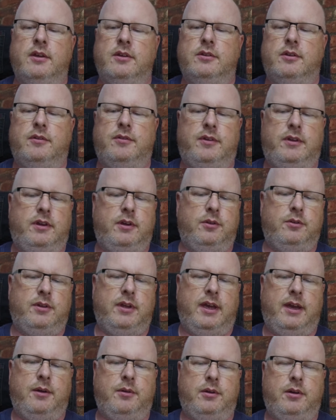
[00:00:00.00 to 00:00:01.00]
So if you use
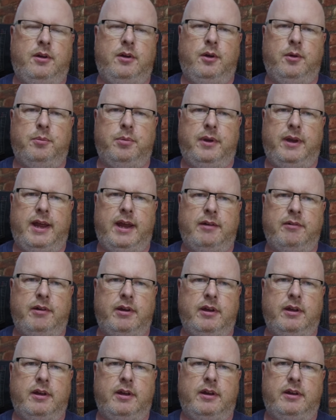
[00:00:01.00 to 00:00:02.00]
it out in an open
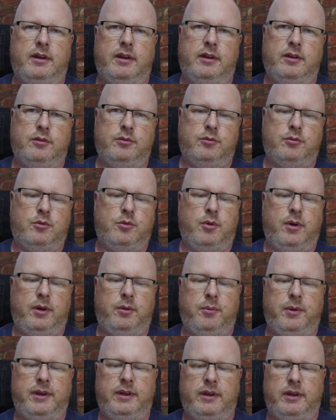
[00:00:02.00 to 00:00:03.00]
area and it is
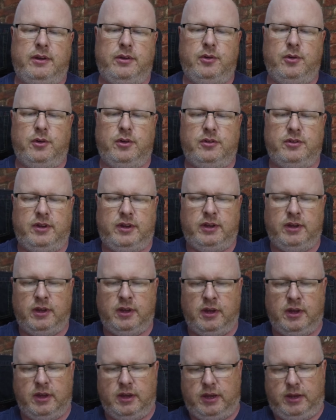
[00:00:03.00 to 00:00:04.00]
quite windy and noisy,
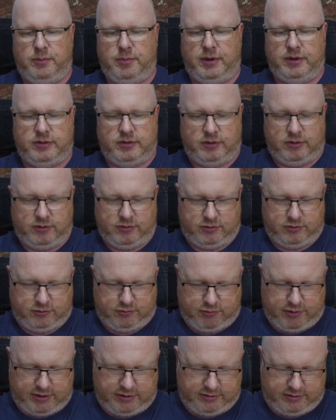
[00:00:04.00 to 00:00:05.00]
you basically just
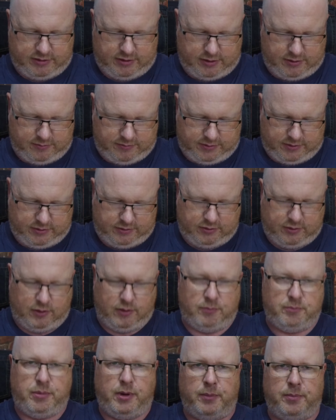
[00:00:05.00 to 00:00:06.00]
stretch that over the
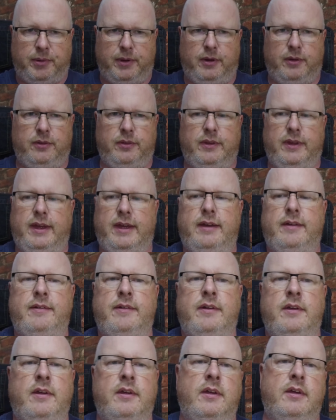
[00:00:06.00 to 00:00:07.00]
top, pop it on there,
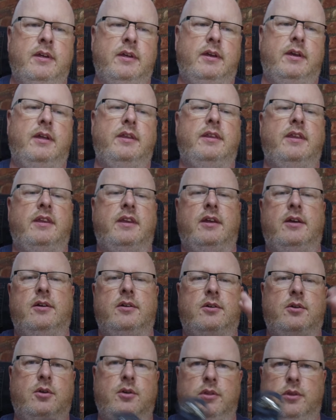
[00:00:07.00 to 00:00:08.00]
and then
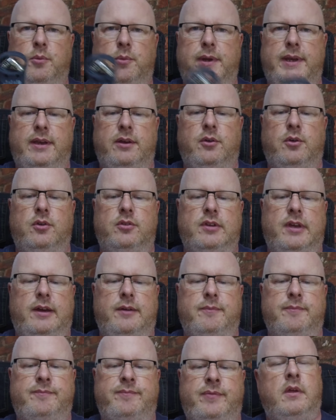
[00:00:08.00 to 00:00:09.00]
that'll cut the wind noise
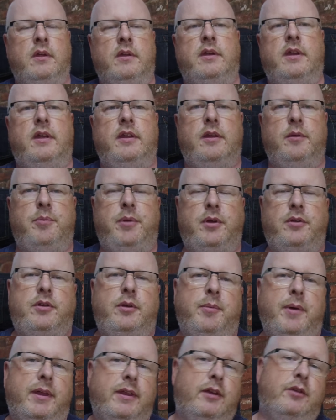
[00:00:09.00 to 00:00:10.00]
out. Now the
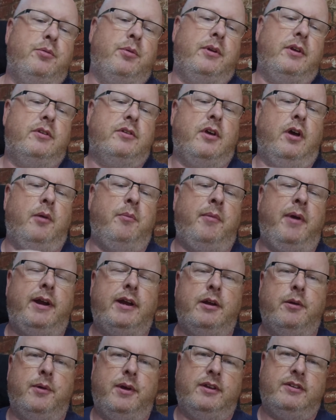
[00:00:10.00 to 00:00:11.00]
beauty about this one, it's got a
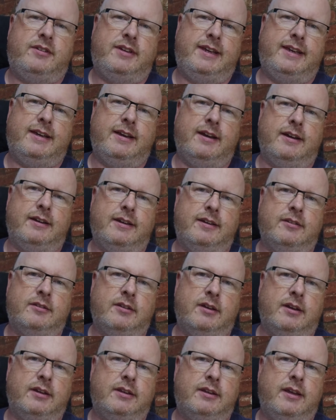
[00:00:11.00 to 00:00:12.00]
micro SD card
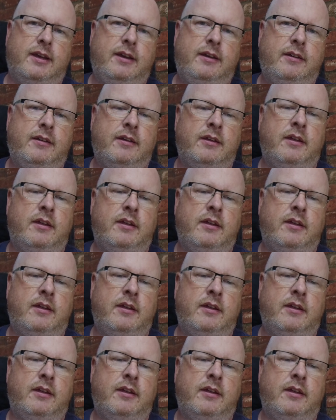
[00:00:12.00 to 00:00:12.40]
inside there.